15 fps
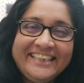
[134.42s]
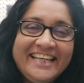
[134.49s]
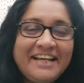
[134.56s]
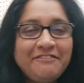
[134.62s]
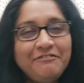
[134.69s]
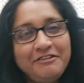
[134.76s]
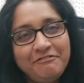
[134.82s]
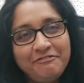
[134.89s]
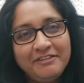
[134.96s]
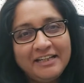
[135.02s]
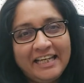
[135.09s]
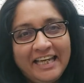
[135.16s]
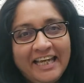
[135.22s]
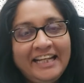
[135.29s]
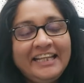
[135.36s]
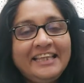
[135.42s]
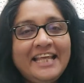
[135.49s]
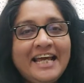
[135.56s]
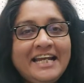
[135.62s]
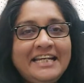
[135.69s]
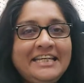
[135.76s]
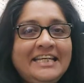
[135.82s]
that we forget
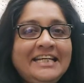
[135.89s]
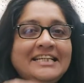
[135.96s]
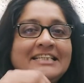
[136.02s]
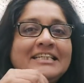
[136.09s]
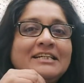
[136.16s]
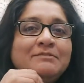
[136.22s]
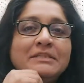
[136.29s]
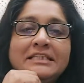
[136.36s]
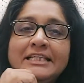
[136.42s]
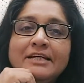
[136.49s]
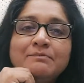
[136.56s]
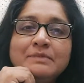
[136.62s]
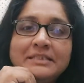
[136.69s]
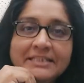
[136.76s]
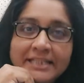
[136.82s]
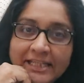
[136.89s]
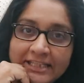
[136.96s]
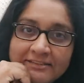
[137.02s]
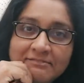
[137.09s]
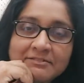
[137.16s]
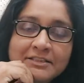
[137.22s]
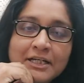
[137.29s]
that nations
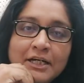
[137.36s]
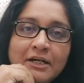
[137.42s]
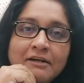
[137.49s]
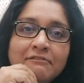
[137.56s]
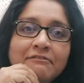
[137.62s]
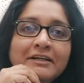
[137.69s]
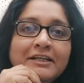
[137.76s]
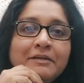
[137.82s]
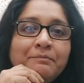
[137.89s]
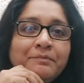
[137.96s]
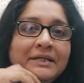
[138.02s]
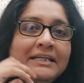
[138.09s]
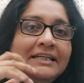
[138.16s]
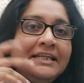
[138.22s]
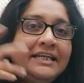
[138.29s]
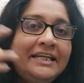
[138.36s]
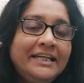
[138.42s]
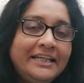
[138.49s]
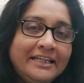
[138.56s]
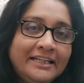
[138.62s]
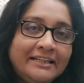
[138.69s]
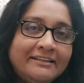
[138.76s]
themselves were a
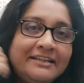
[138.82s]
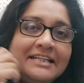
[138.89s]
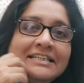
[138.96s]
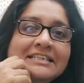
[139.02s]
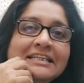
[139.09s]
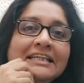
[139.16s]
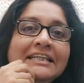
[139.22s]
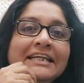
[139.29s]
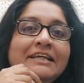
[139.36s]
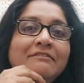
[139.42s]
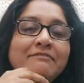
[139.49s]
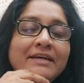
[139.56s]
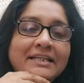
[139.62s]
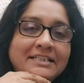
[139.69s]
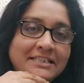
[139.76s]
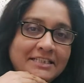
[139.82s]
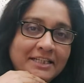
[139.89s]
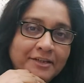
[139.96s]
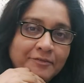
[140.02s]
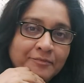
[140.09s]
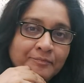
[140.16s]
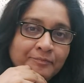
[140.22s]
pretty recent
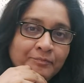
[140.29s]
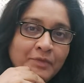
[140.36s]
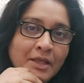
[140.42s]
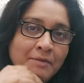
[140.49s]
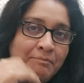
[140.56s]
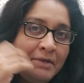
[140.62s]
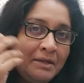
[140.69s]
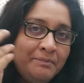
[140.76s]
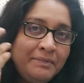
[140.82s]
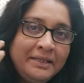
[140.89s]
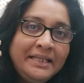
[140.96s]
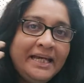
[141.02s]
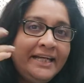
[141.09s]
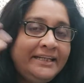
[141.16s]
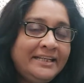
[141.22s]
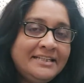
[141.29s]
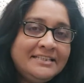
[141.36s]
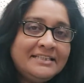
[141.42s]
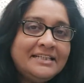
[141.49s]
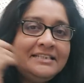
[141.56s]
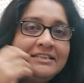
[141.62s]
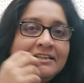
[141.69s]
invention, maybe the 18th
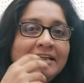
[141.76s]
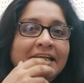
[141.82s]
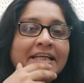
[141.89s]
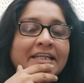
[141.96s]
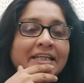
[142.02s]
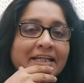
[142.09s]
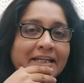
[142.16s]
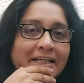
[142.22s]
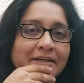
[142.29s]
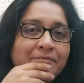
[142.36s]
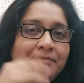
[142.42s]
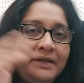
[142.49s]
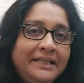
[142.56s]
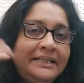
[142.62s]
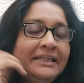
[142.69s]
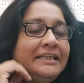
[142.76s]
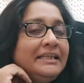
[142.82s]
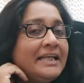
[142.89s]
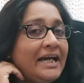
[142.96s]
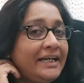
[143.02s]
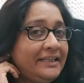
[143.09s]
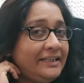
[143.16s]
century in Europe, 18th,
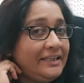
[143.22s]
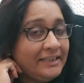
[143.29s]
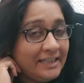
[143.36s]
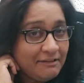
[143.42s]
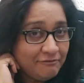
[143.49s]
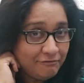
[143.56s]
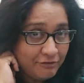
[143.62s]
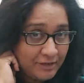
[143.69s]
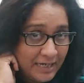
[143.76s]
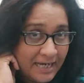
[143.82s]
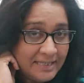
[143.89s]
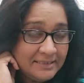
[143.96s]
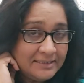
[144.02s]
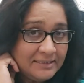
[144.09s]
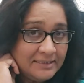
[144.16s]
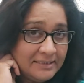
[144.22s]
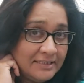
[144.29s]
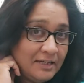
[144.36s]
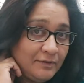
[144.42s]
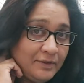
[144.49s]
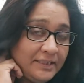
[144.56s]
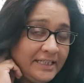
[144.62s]
19th, and for us the
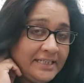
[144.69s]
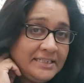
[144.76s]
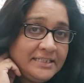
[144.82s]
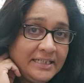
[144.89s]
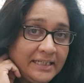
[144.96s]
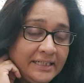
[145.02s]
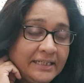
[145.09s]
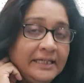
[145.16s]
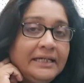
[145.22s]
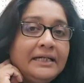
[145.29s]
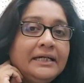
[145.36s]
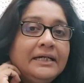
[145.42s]
South Asian